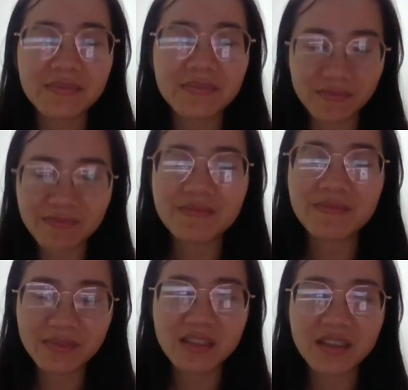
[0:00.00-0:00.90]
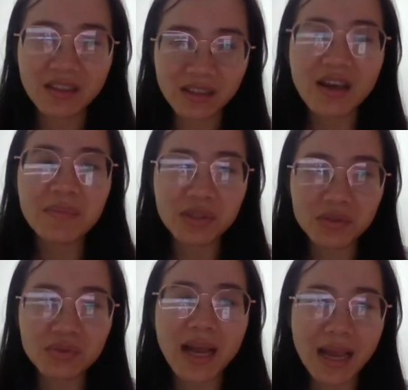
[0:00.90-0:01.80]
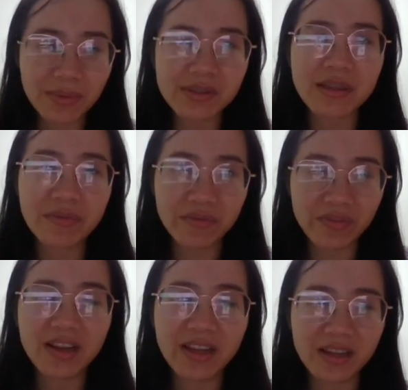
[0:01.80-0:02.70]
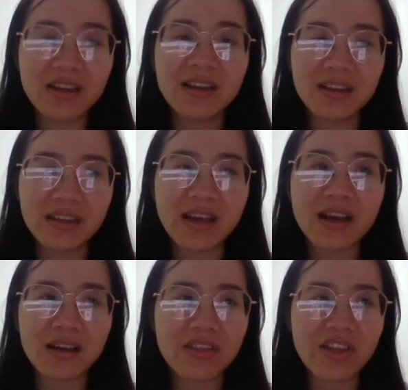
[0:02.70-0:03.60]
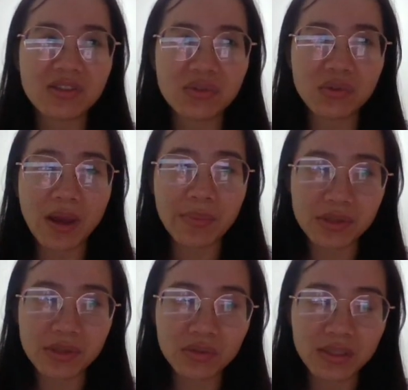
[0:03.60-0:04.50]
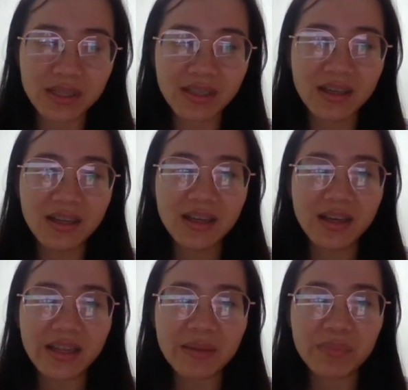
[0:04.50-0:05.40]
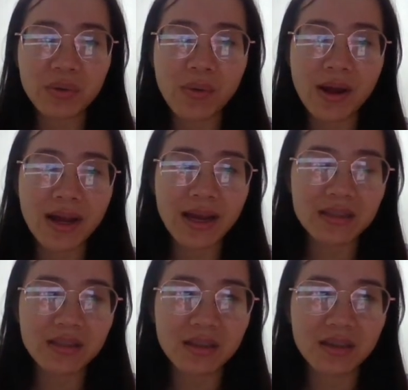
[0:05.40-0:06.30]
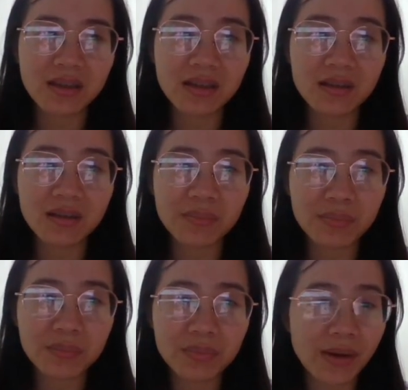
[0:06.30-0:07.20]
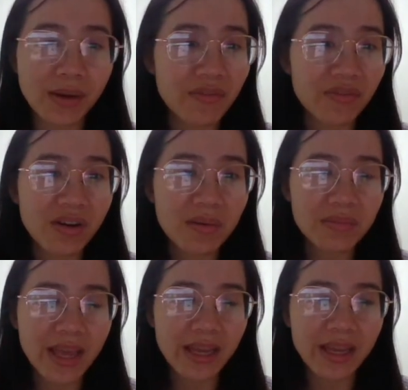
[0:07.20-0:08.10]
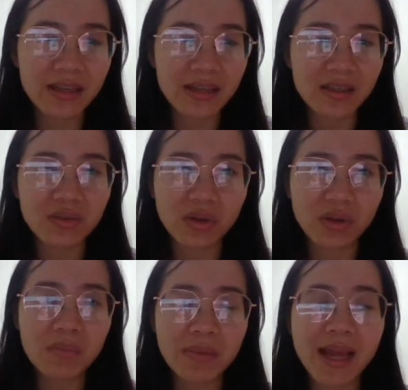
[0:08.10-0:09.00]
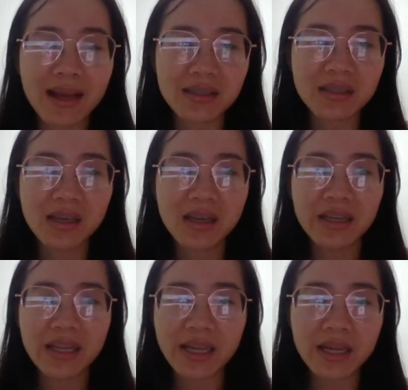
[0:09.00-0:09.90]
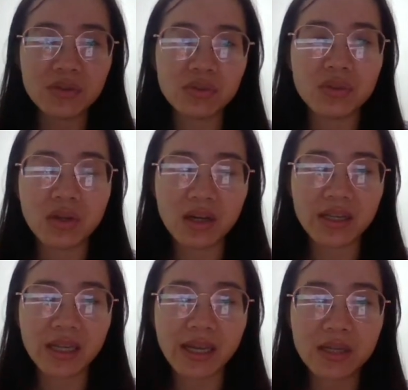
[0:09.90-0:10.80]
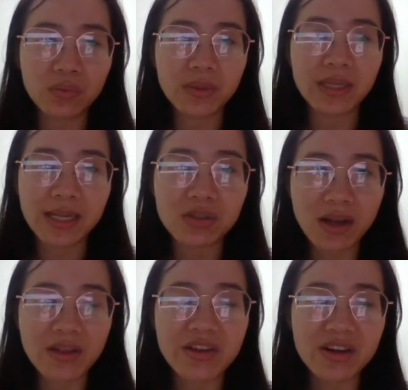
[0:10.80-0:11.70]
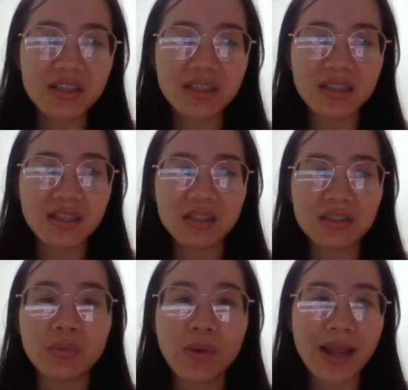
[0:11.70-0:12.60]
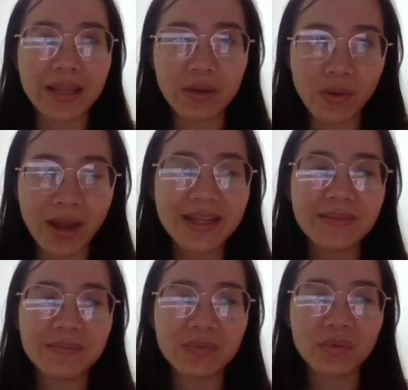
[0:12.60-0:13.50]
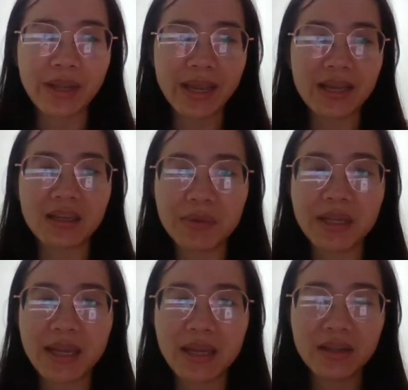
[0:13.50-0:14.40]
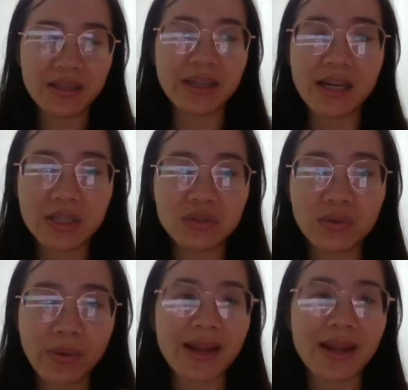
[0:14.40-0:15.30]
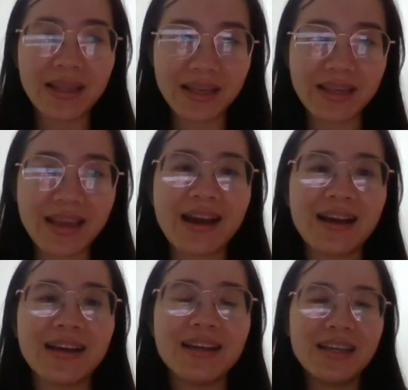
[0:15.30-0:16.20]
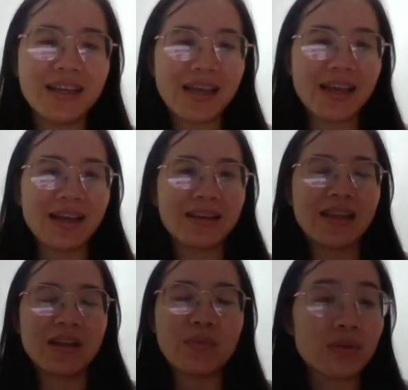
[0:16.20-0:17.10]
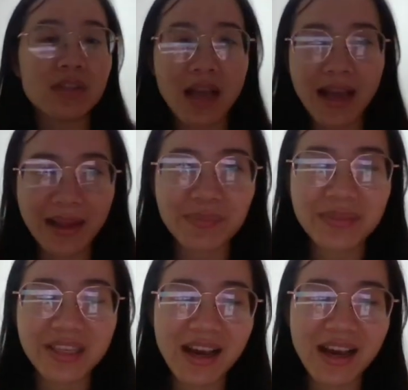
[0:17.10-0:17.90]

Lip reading: Mm-hmm. Yeah, me too. I have the same feeling. Yeah, thanks to Episoden, it provides the platform that can make us engage with each other directly, right? We can communicate in English directly. Yeah, in the real time.